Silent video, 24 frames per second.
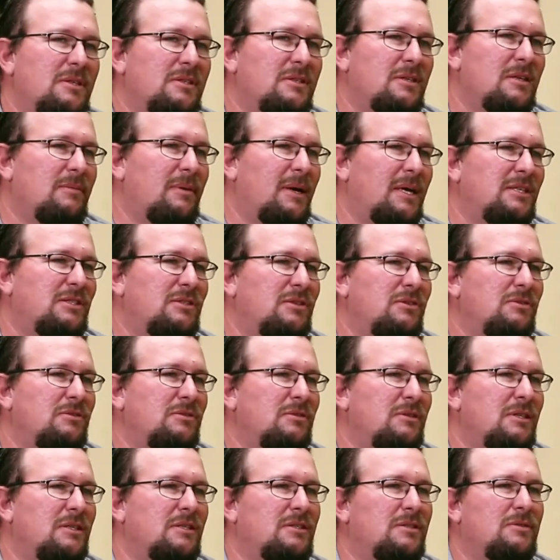termites
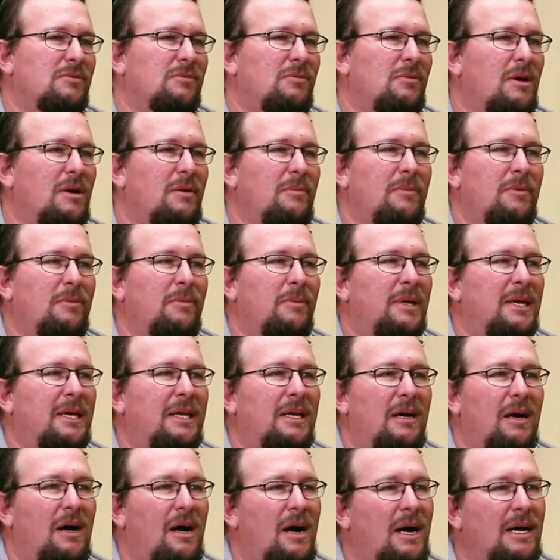usually swarm when we
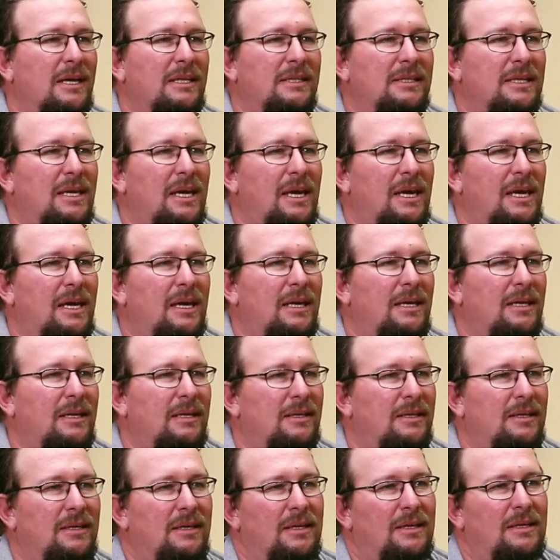get a hot day,
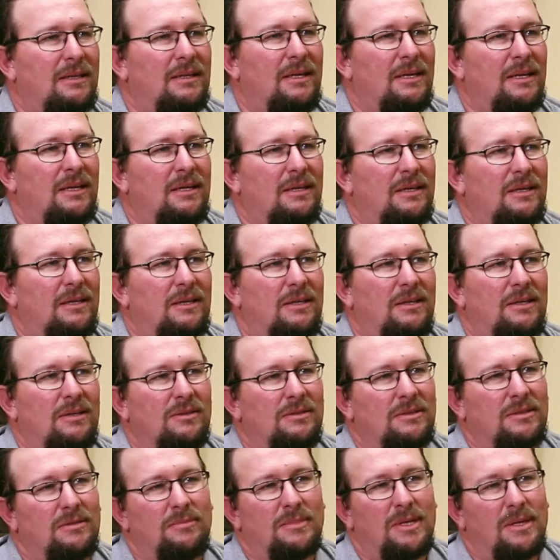
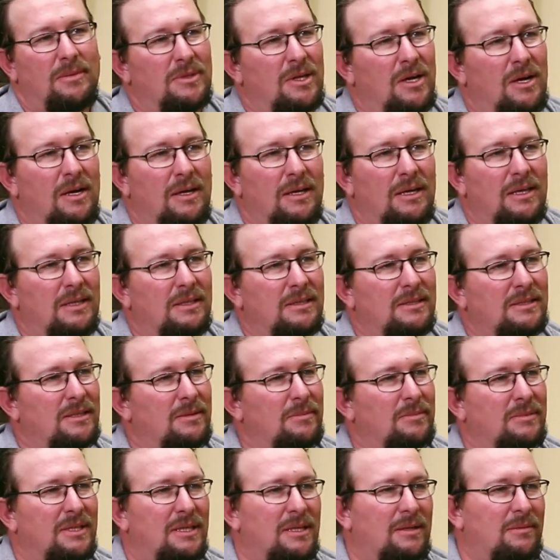in sometimes August,
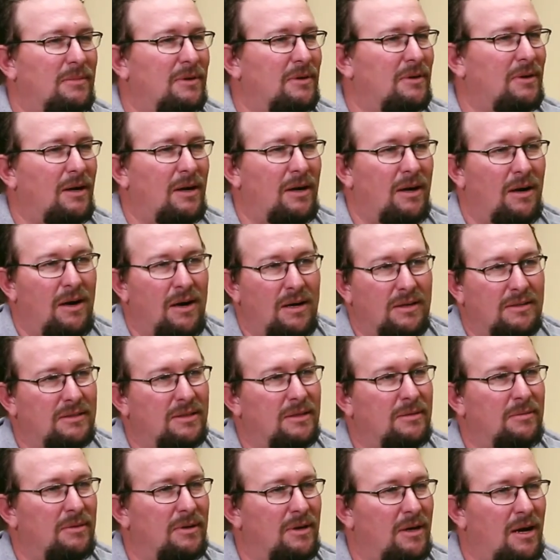September, or
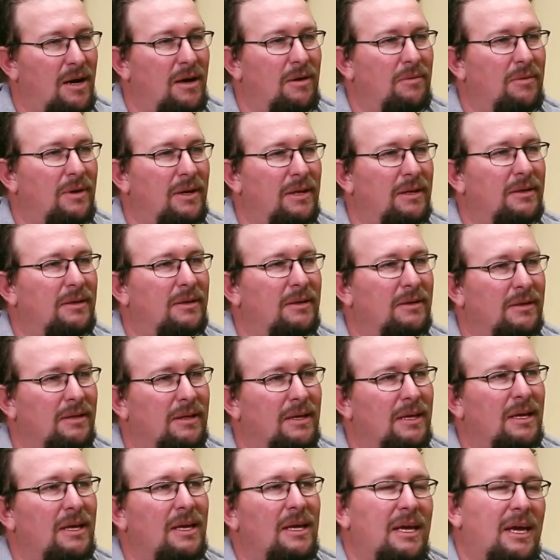October, or hot weather.
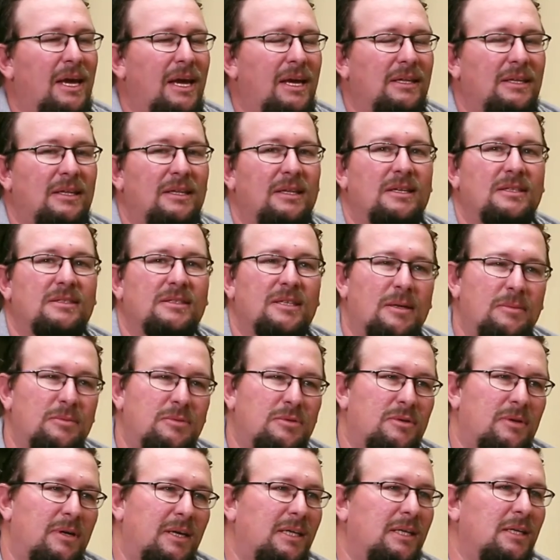And then the
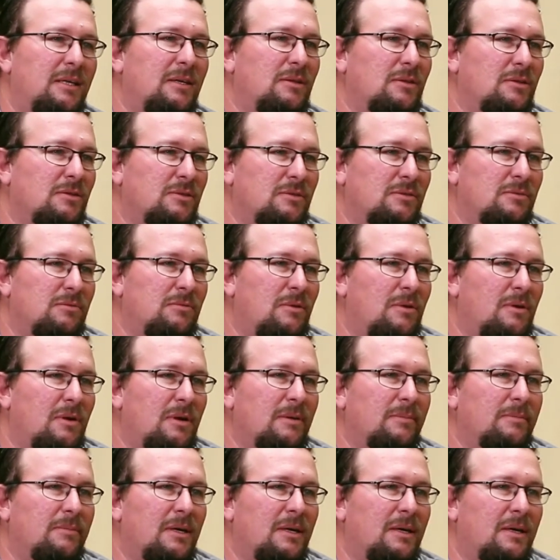subterranean will
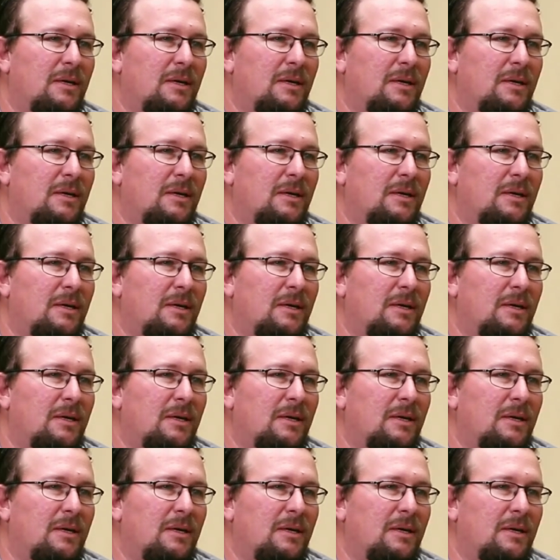swarm